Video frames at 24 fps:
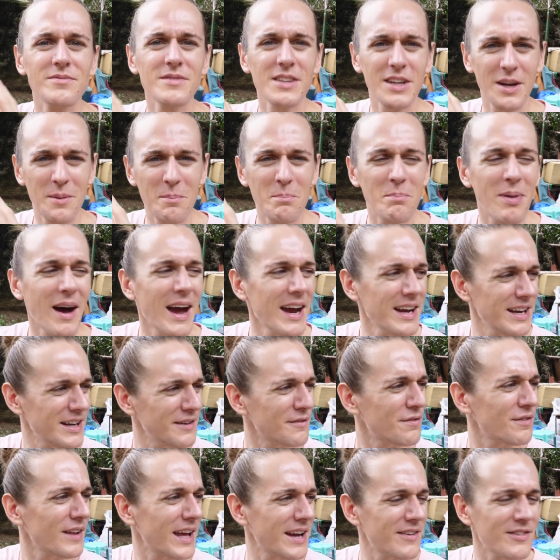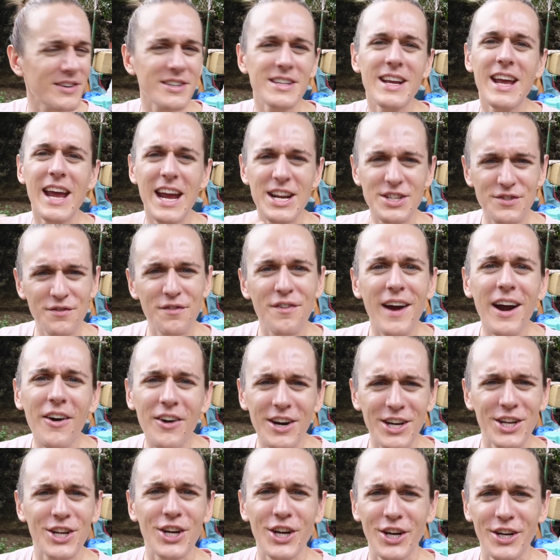combining flavors. It's
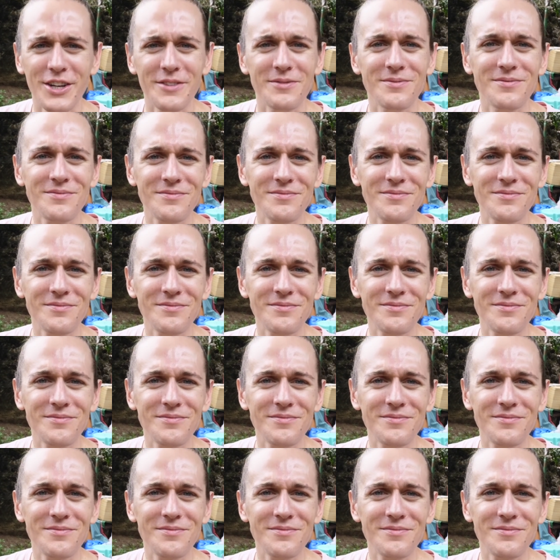very good.